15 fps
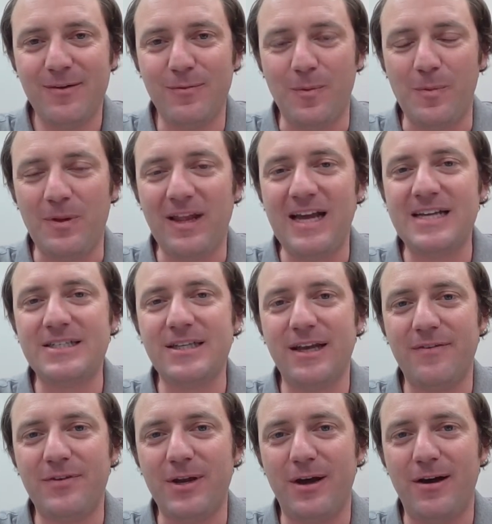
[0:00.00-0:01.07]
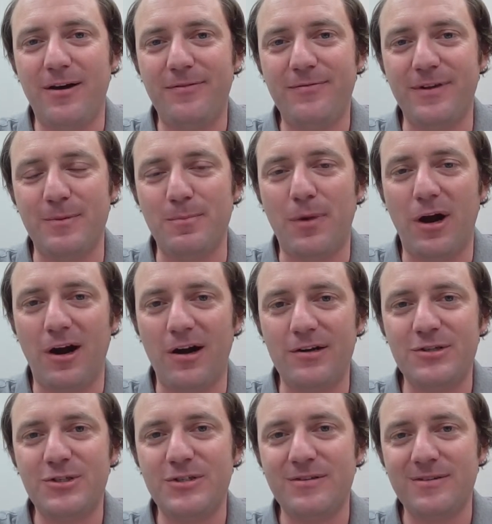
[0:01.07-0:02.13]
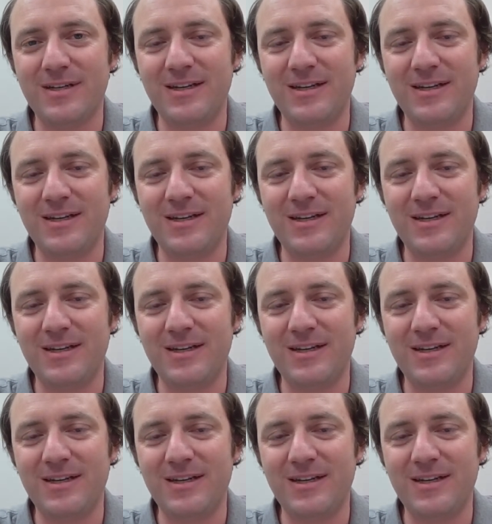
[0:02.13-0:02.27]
When we last left off in March,